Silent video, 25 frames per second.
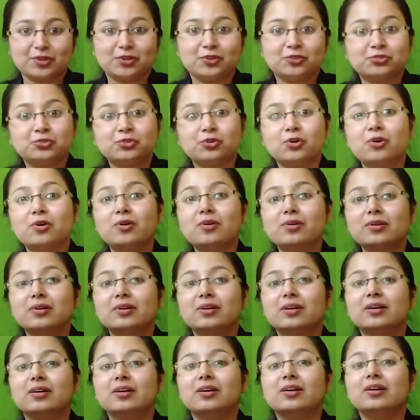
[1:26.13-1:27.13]
So,
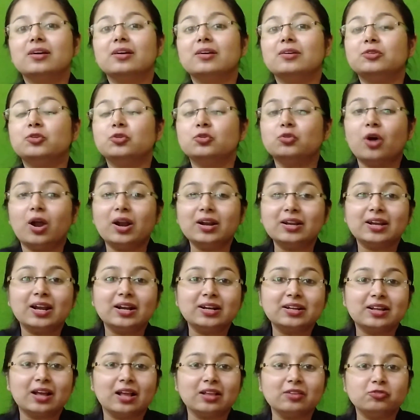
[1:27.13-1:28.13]
do not
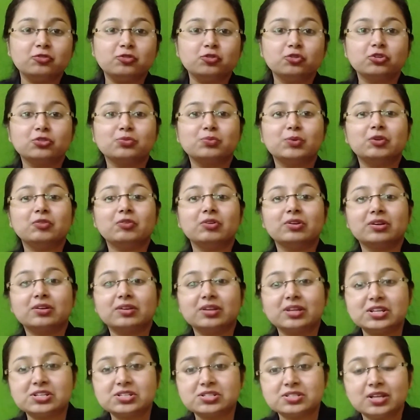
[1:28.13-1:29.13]
get confused between
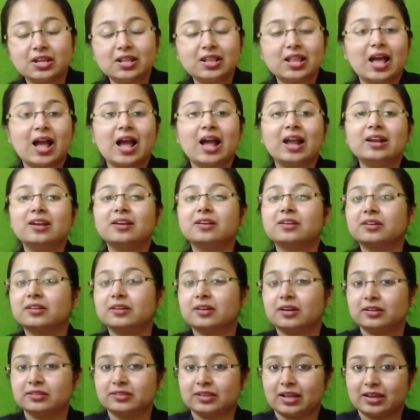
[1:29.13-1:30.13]
regional and
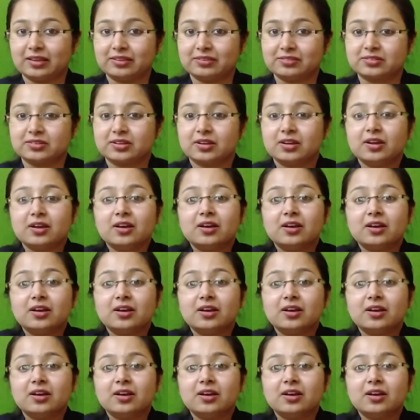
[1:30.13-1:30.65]
recognized.